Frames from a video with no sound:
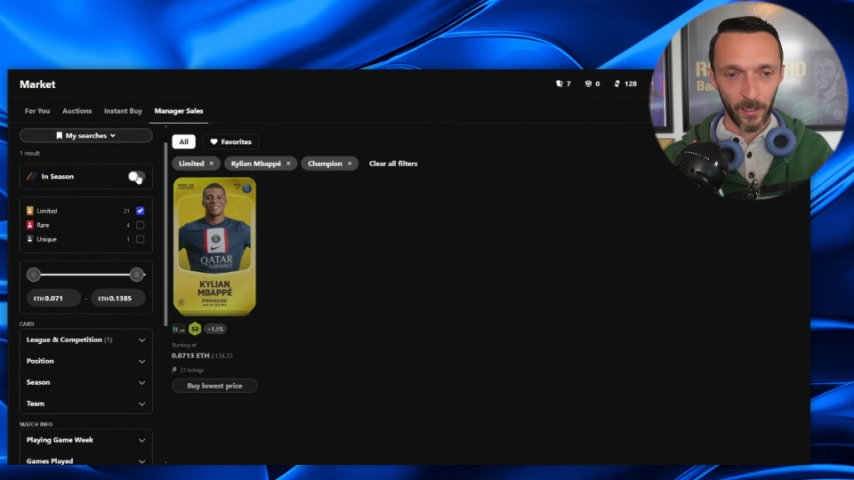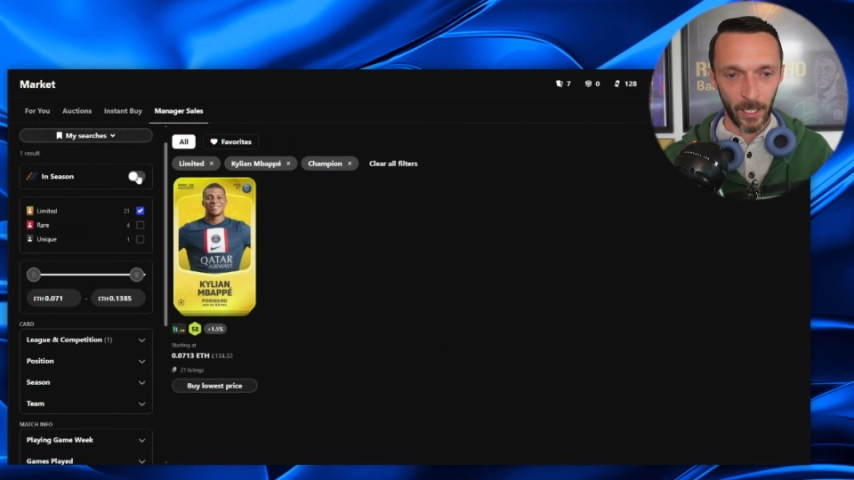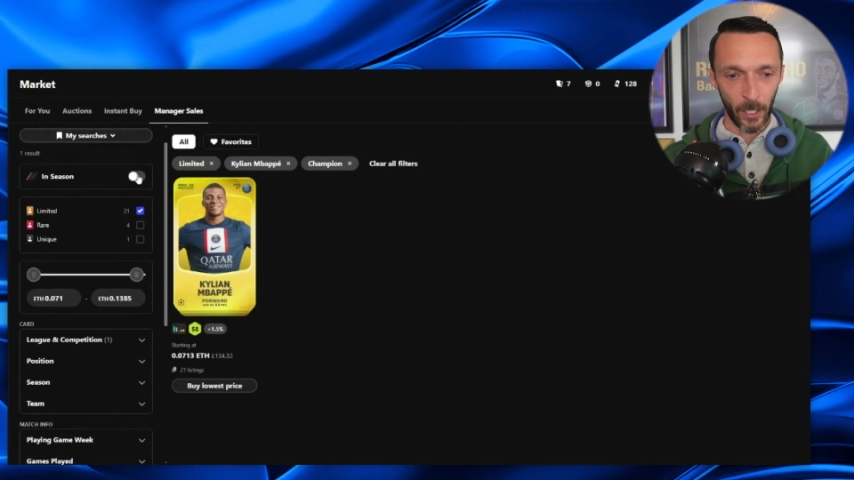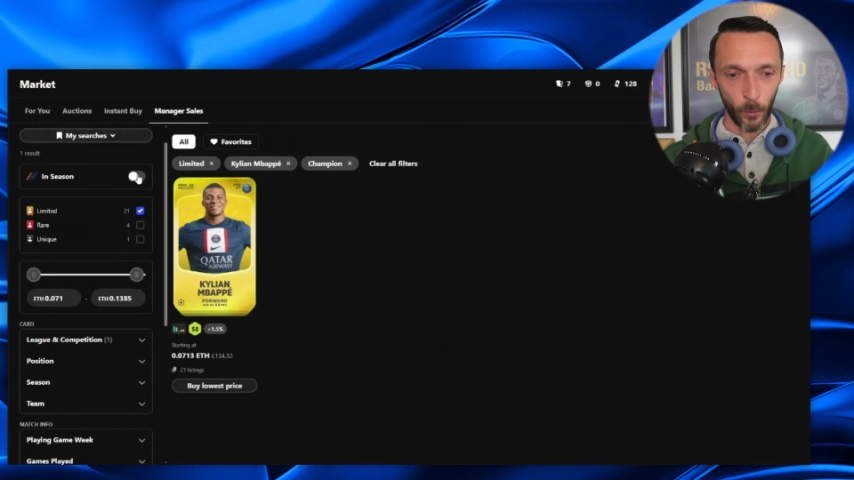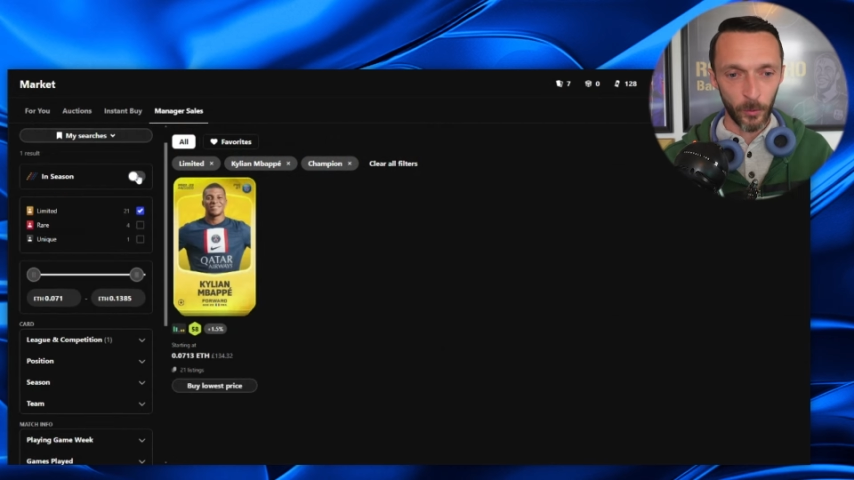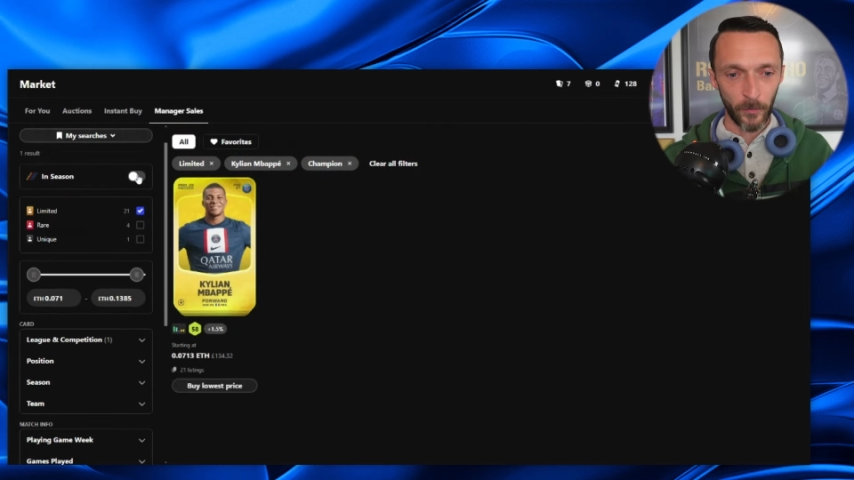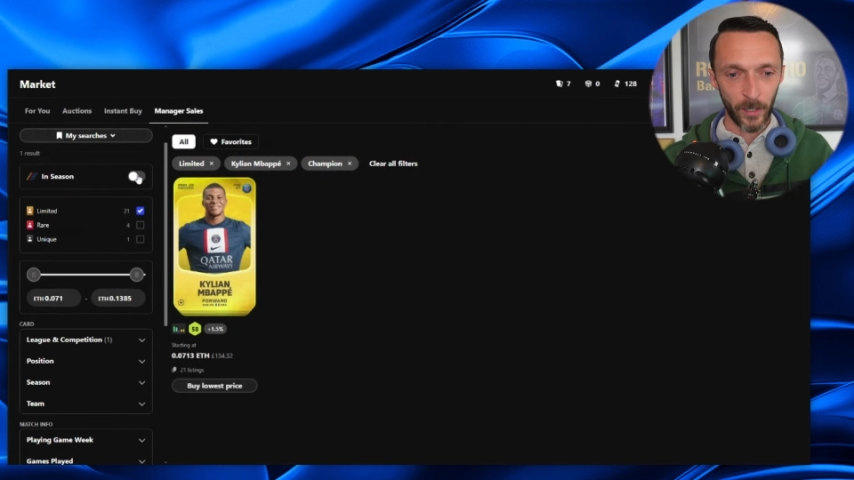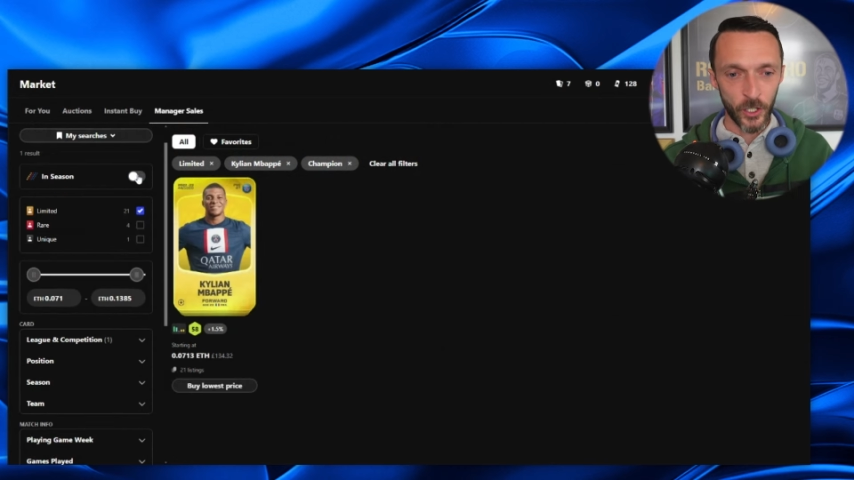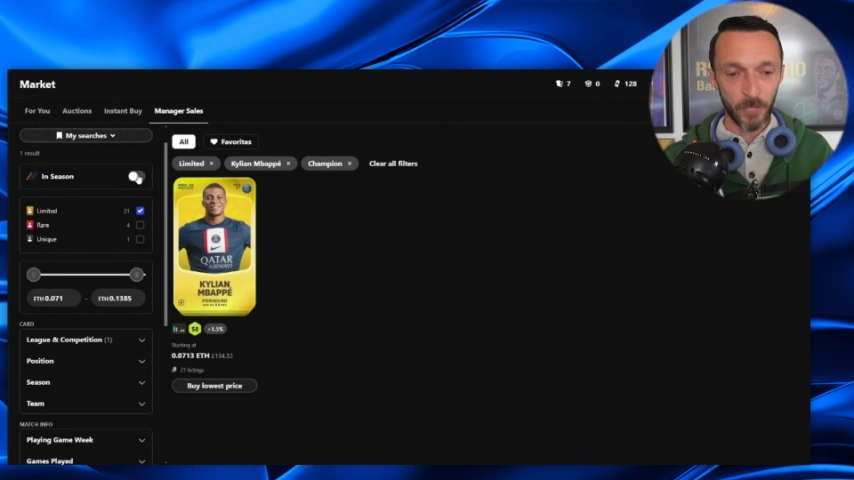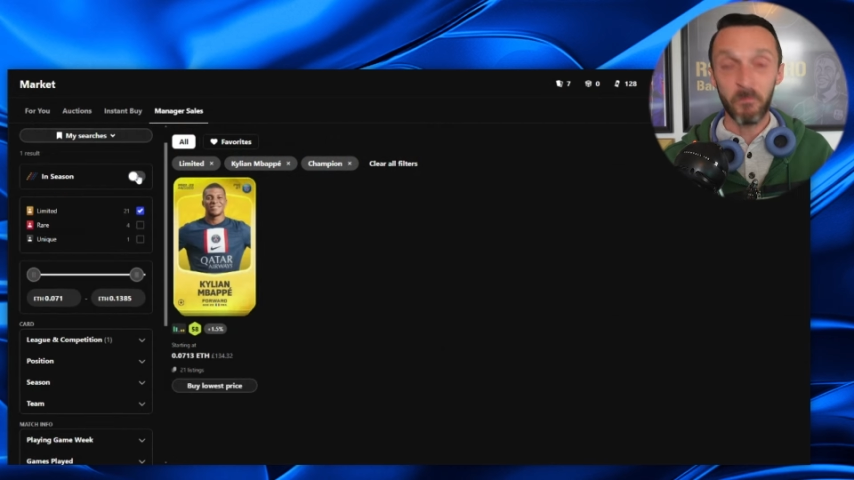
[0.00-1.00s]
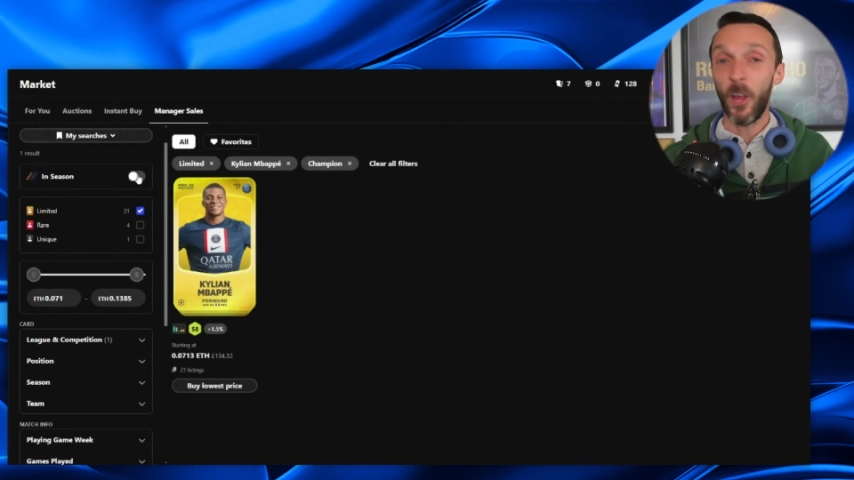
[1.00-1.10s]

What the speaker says: like an older version,